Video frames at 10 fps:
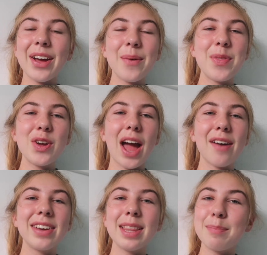I hope that you're
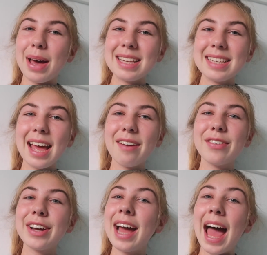having the best day
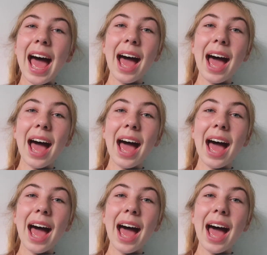ever.